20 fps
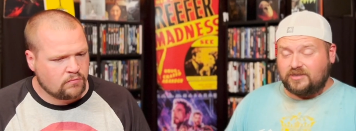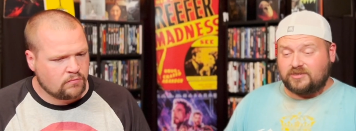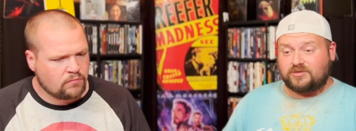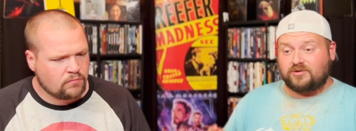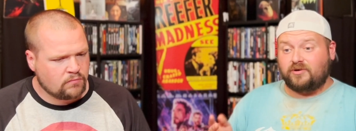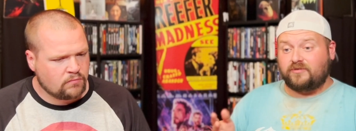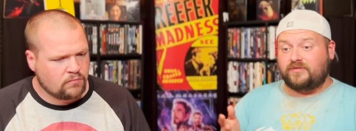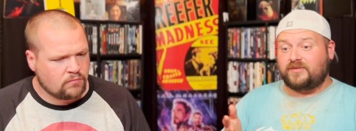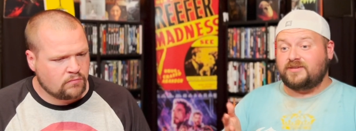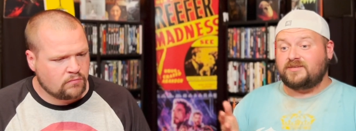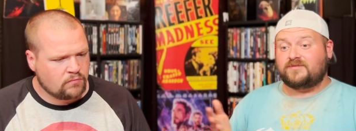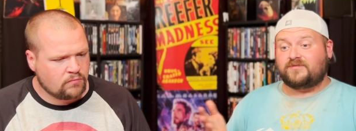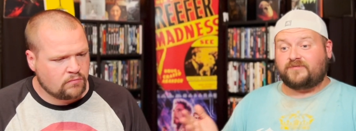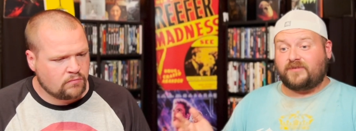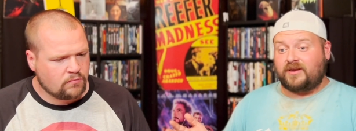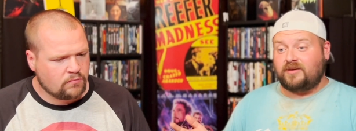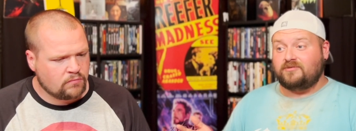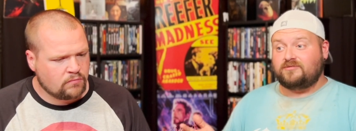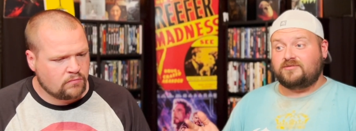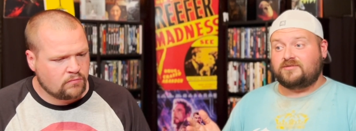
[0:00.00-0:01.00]
Speaker 1: So if this
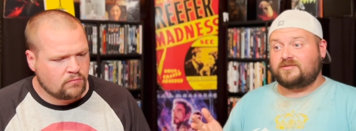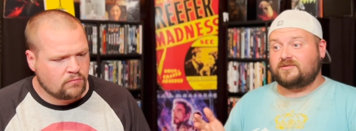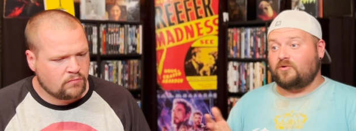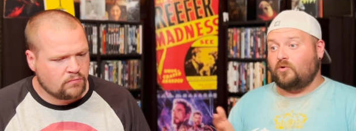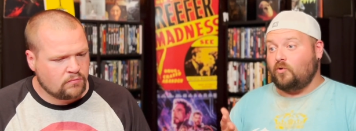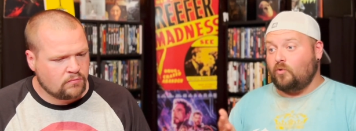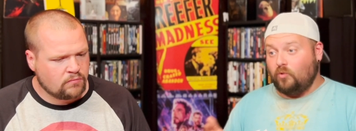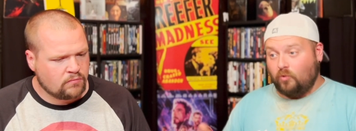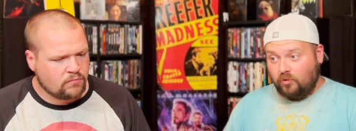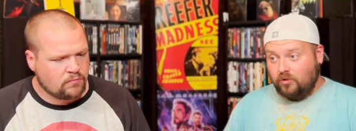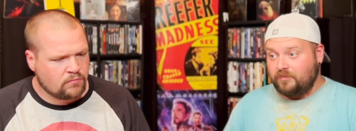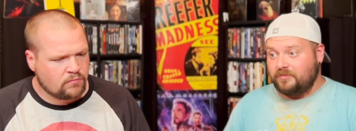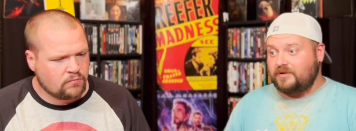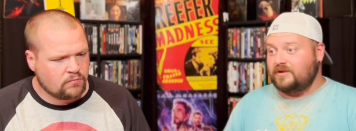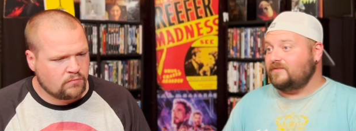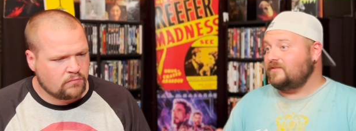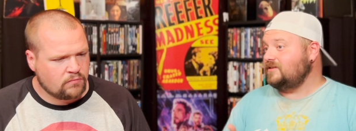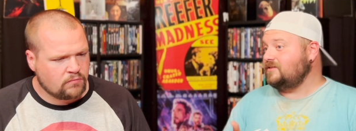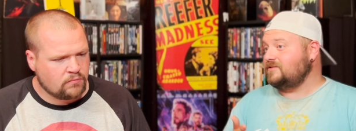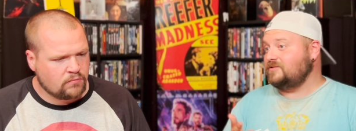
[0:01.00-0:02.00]
fails horribly
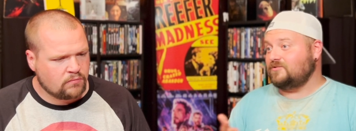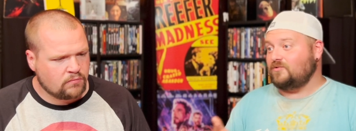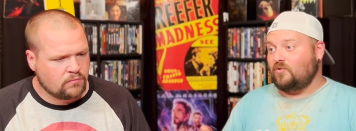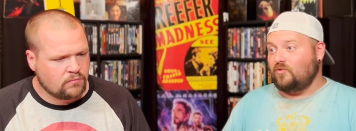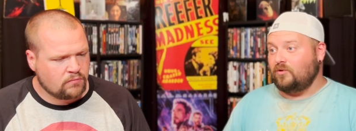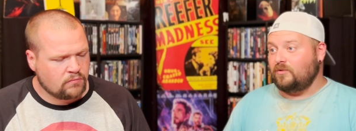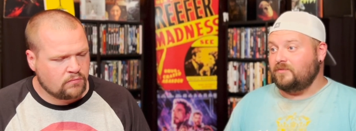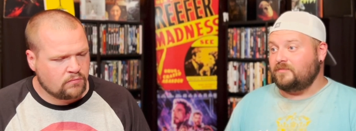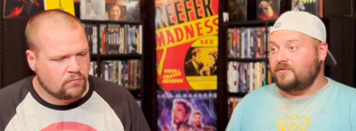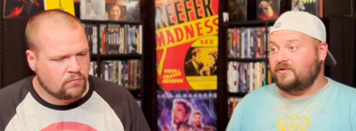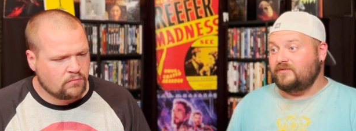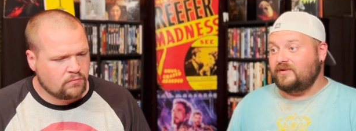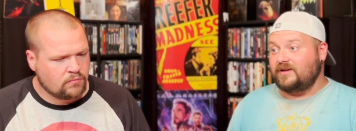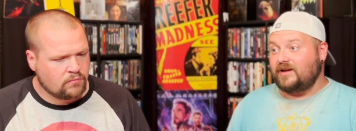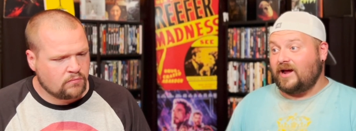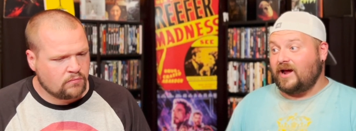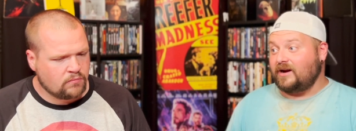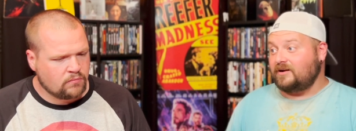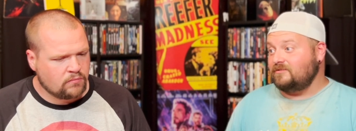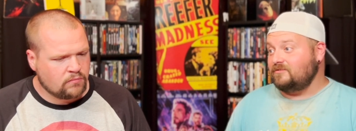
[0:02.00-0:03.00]
and this is a horrible movie,
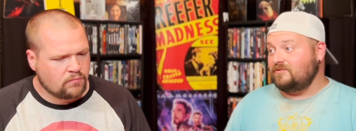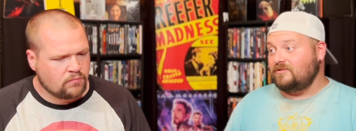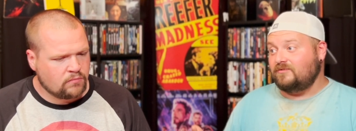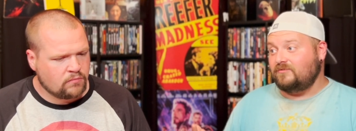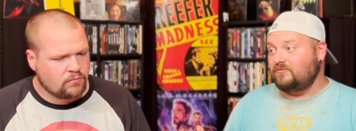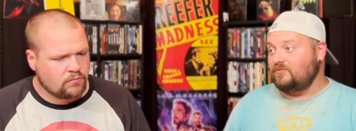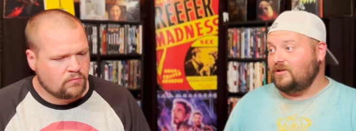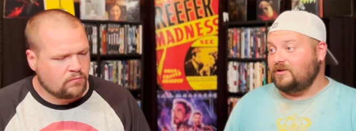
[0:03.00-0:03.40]
I don't know if we'll